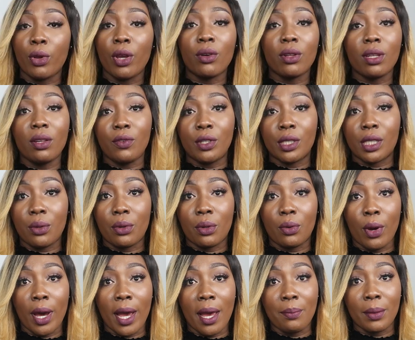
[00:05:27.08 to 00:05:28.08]
Regular visa
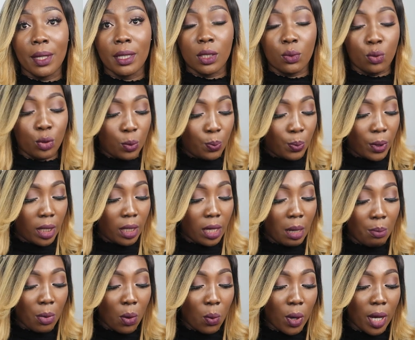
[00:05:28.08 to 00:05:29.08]
requirements would be
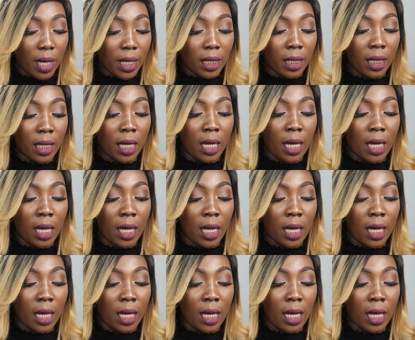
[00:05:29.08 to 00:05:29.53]
number one.